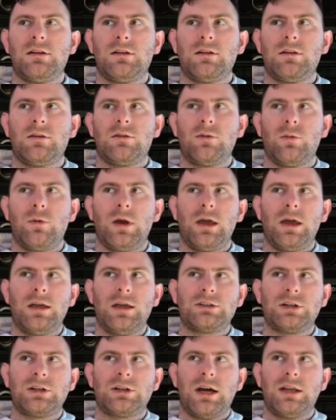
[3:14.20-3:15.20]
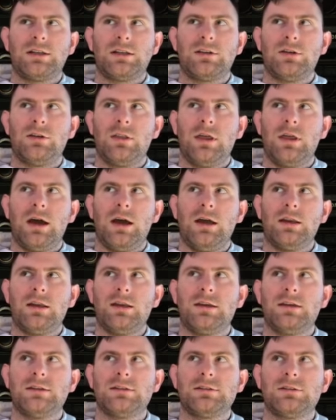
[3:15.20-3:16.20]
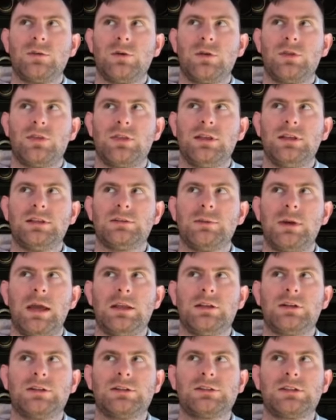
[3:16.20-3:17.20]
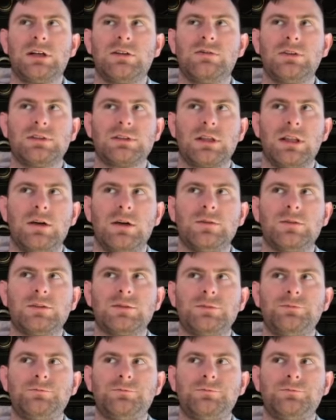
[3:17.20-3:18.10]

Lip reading: the way I tried to do that is with these Painter Servant's Gloves.